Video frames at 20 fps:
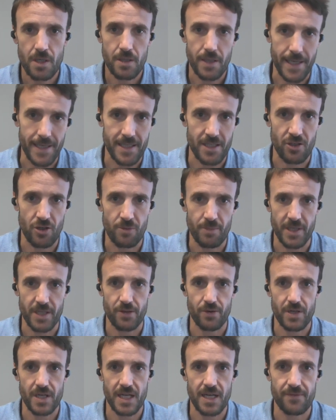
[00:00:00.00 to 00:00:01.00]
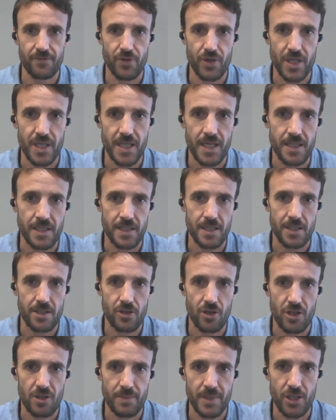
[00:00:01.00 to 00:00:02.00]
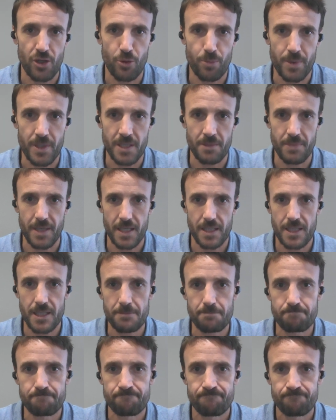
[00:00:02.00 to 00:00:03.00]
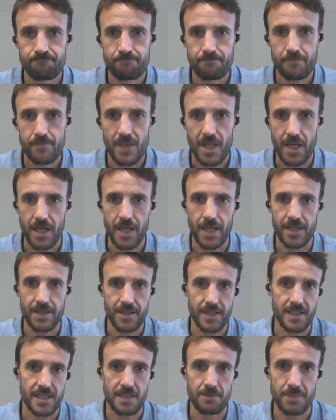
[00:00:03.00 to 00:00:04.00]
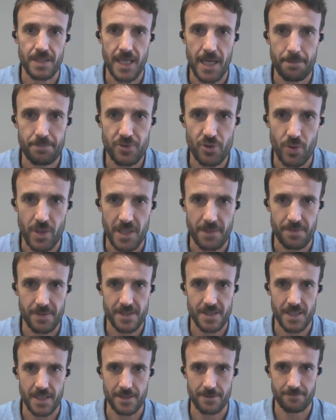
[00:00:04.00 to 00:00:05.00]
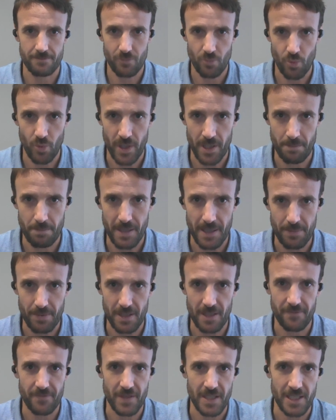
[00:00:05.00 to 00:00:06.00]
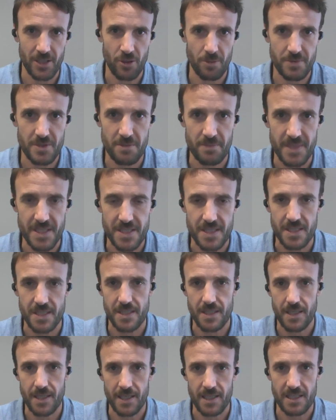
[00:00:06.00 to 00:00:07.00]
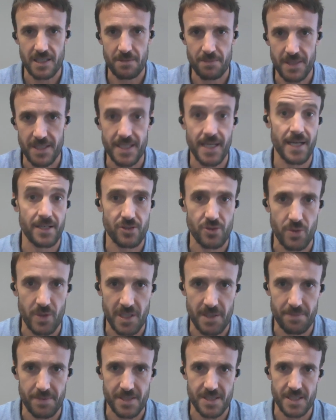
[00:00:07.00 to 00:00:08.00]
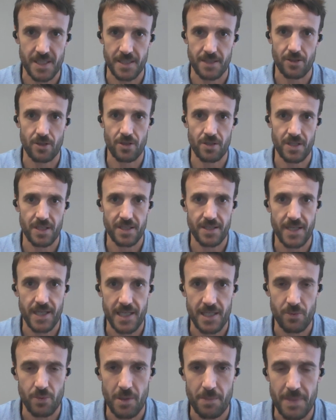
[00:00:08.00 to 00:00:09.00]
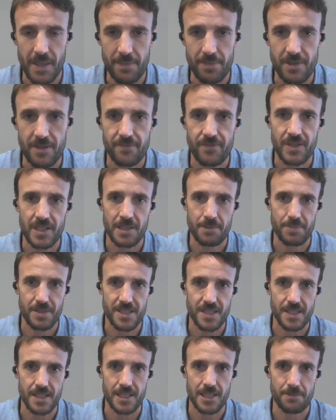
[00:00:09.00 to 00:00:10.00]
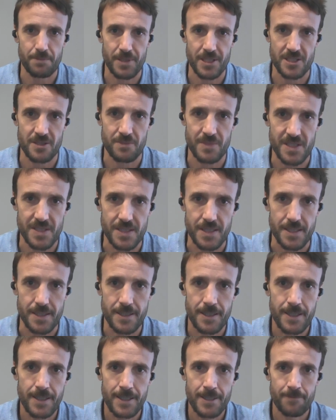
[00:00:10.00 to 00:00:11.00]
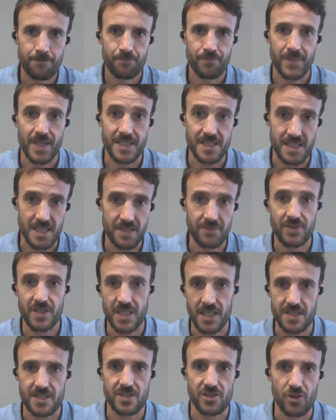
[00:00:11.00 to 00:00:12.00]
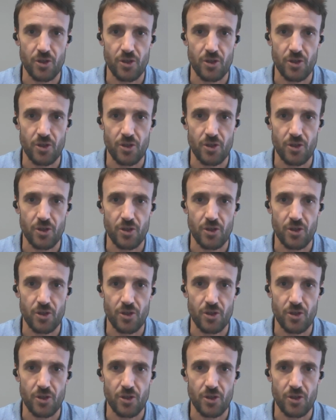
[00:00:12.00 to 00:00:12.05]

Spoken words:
economic recovery and the economy opening back up, and it can be up 20% when people are feeling optimistic, and it can be down 20% on a day where people are feeling particularly pessimistic. That's giving us the